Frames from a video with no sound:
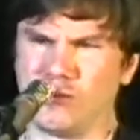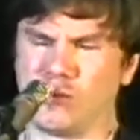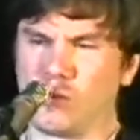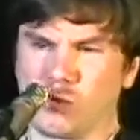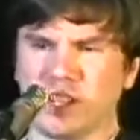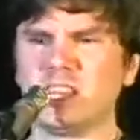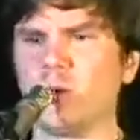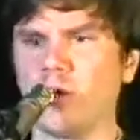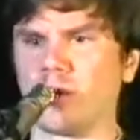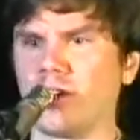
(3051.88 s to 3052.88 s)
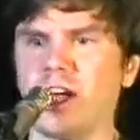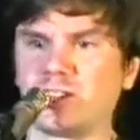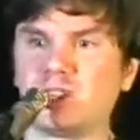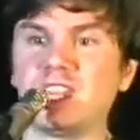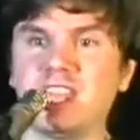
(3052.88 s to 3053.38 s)
really what we're not
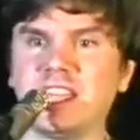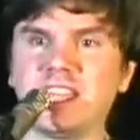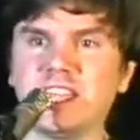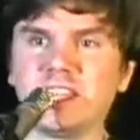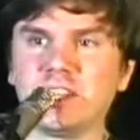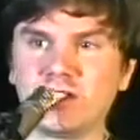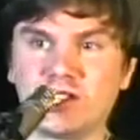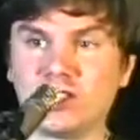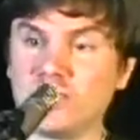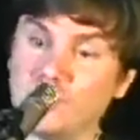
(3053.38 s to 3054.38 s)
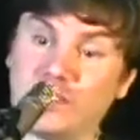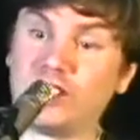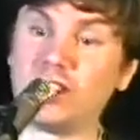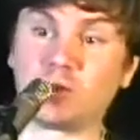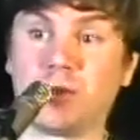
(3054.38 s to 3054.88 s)
seeing is
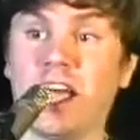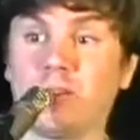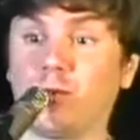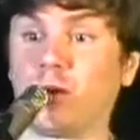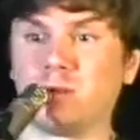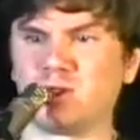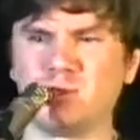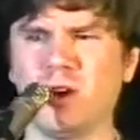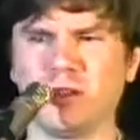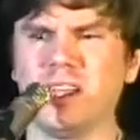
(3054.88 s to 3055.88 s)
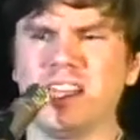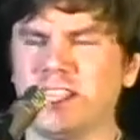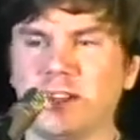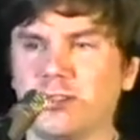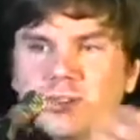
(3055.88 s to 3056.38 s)
these platforms. Well, you
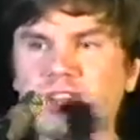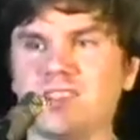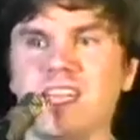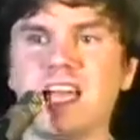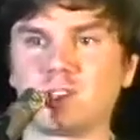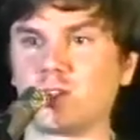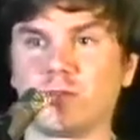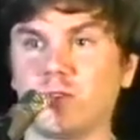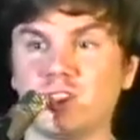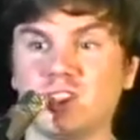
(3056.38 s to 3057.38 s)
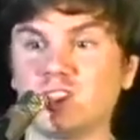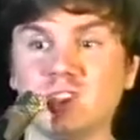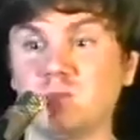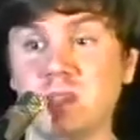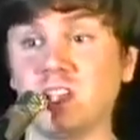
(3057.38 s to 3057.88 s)
know, there's an attack surface that's as
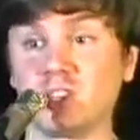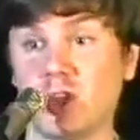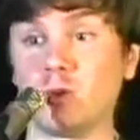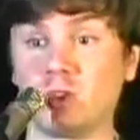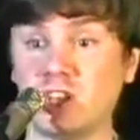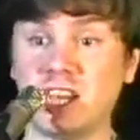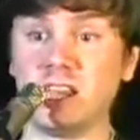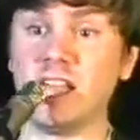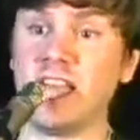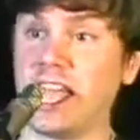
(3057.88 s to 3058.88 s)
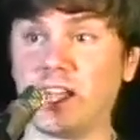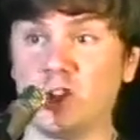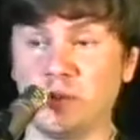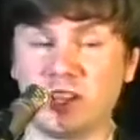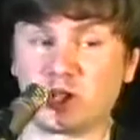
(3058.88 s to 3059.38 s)
big as Goatse, and
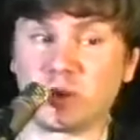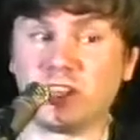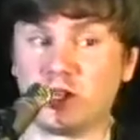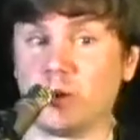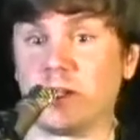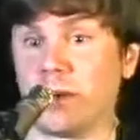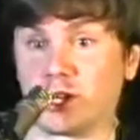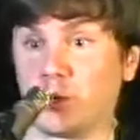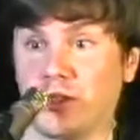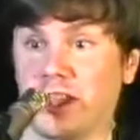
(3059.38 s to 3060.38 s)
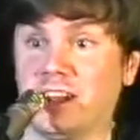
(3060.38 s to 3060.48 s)
nobody's really doing much with it.